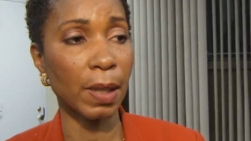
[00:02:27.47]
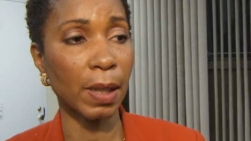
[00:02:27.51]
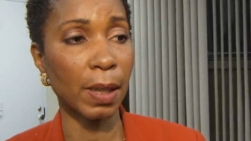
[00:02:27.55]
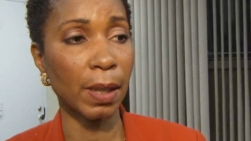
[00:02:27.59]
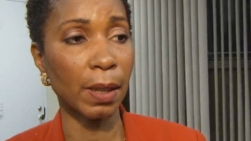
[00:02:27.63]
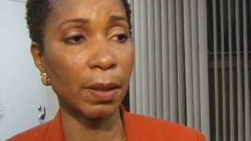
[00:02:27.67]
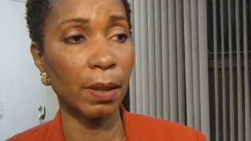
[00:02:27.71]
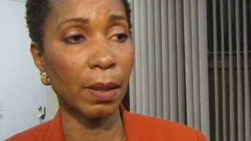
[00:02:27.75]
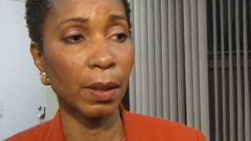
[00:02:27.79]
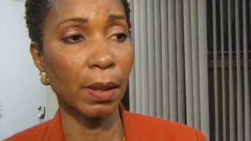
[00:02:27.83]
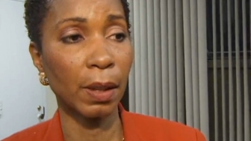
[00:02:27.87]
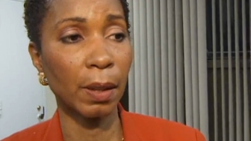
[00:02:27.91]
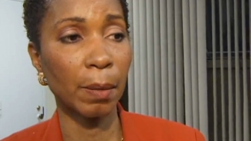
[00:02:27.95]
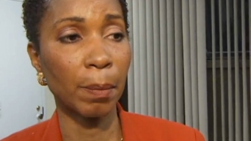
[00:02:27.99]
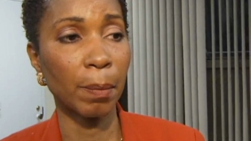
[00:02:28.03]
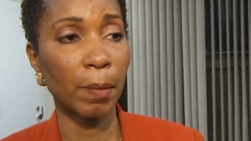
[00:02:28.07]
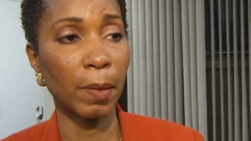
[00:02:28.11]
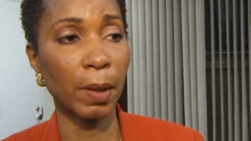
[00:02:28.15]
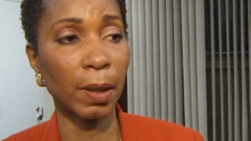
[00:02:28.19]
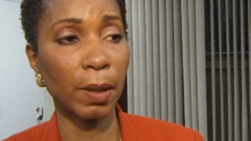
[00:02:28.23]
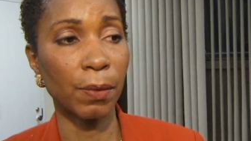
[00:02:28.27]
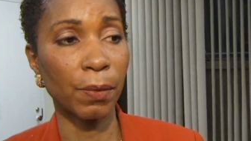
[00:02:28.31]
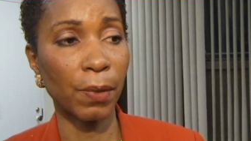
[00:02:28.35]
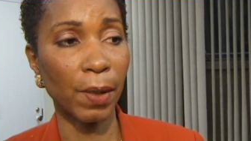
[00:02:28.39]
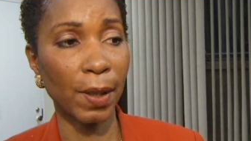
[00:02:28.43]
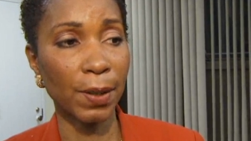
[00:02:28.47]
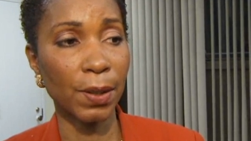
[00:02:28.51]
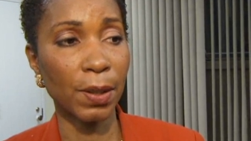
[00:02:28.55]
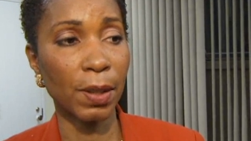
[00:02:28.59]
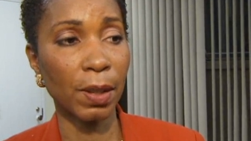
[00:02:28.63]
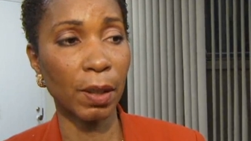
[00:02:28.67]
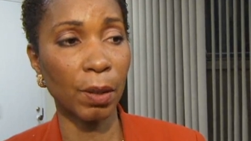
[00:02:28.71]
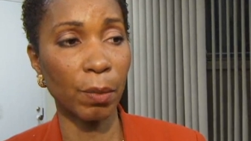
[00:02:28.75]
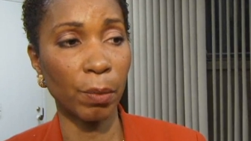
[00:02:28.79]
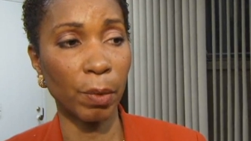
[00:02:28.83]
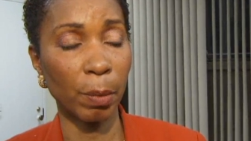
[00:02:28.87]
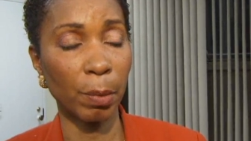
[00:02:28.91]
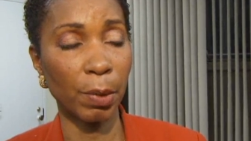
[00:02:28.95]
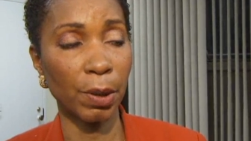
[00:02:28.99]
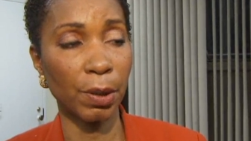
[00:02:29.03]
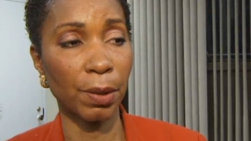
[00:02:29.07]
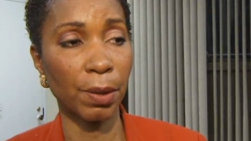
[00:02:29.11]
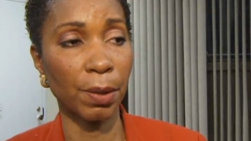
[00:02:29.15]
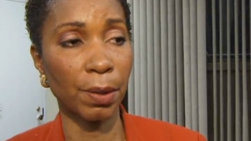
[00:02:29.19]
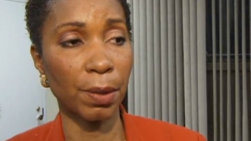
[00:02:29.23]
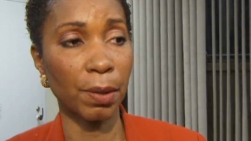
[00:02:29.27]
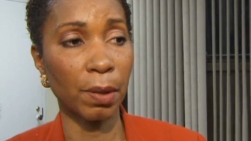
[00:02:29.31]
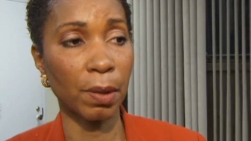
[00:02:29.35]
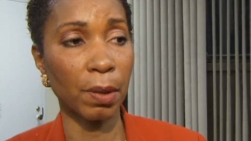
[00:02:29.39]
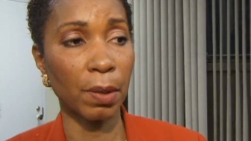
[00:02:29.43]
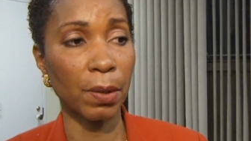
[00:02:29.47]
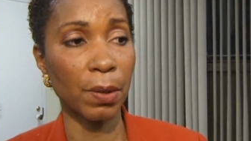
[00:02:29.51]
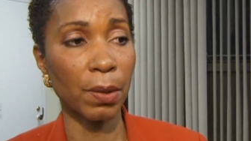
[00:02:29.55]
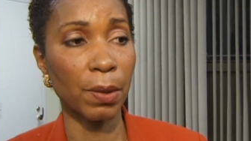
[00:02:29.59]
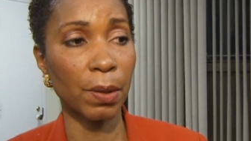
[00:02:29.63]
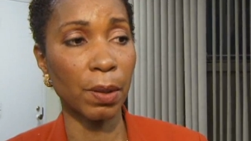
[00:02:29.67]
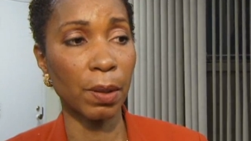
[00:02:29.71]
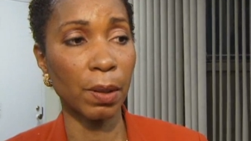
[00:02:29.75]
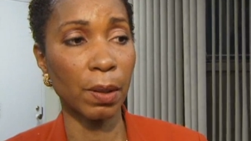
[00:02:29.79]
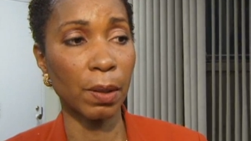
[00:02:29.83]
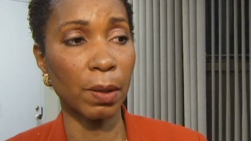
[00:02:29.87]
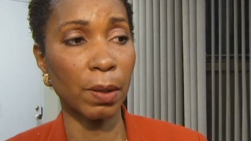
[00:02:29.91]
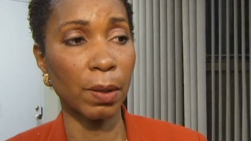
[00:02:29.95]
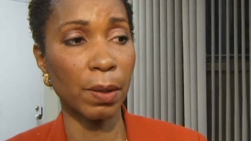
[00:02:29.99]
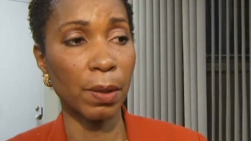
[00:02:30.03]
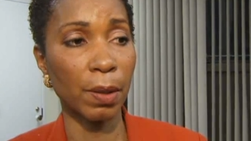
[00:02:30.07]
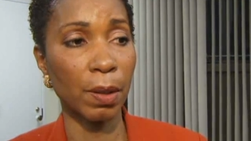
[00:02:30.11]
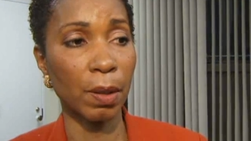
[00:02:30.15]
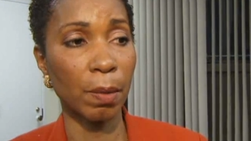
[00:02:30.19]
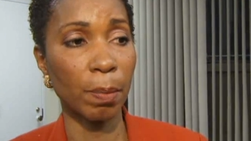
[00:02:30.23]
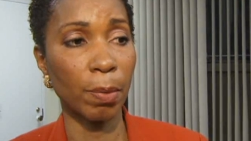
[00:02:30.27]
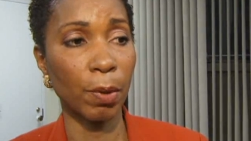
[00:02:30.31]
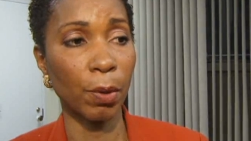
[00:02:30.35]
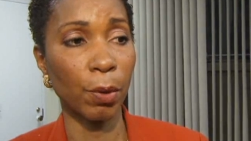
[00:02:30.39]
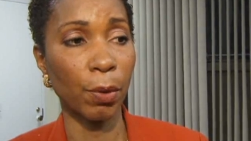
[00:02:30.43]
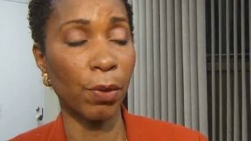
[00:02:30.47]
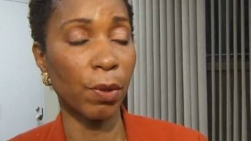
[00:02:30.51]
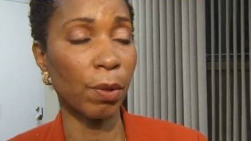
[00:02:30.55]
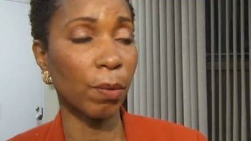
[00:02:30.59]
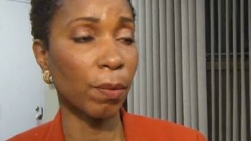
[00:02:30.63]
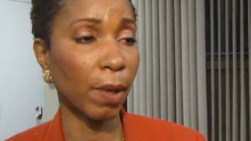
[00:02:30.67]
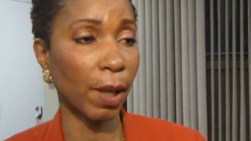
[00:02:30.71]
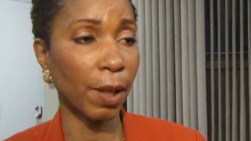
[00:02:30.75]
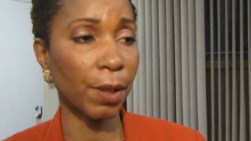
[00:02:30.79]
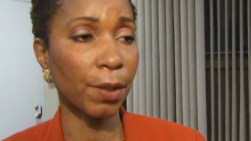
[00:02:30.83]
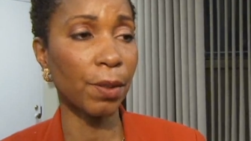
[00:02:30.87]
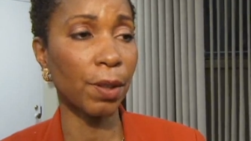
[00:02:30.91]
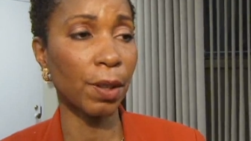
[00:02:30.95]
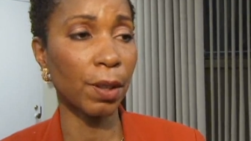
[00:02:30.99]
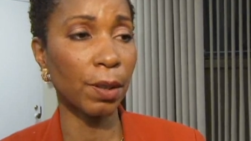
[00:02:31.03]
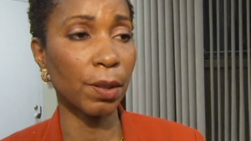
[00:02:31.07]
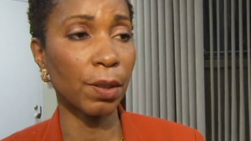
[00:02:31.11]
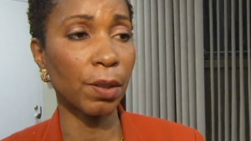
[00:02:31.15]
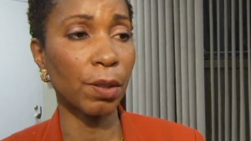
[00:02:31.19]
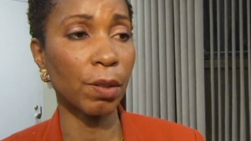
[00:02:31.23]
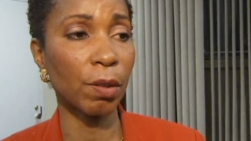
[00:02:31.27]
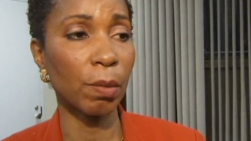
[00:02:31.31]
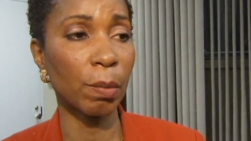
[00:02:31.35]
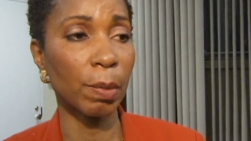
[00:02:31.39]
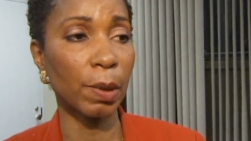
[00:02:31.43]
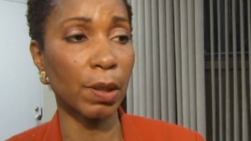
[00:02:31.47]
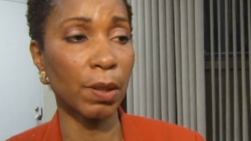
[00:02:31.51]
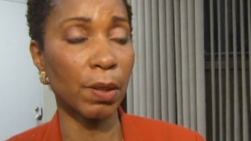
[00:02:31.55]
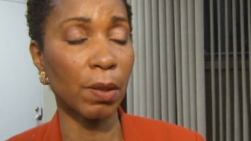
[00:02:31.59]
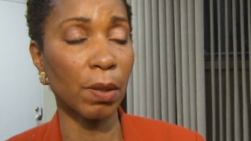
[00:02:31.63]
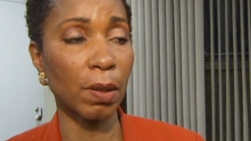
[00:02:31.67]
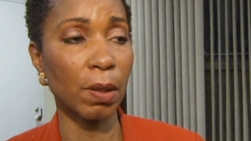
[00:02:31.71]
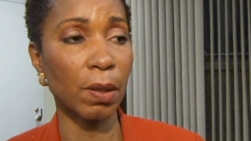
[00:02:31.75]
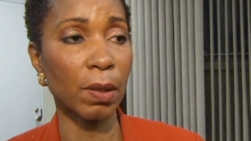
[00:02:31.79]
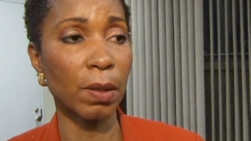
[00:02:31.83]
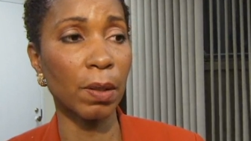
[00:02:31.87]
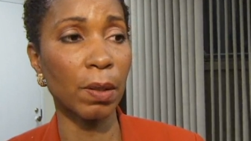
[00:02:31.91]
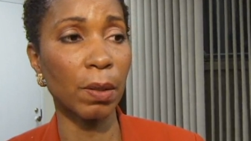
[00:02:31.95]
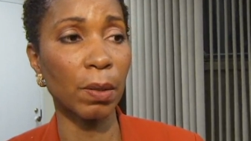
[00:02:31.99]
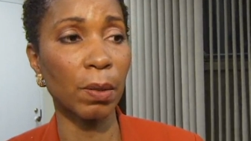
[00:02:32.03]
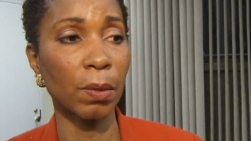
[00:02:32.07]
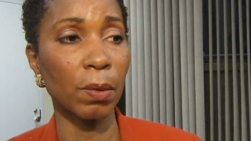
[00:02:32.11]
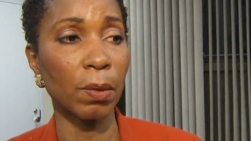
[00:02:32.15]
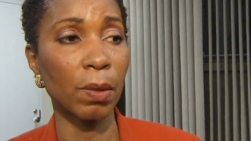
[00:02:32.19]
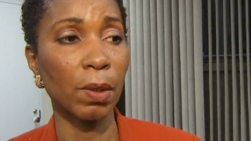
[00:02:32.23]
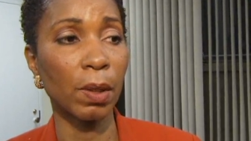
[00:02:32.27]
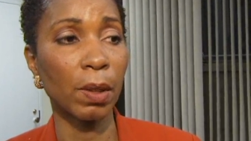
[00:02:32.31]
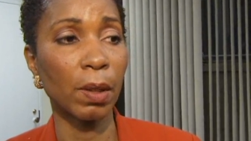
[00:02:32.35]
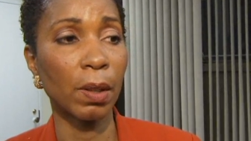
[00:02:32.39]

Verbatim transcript: that investing in women and girls is both the right thing to do, but it's also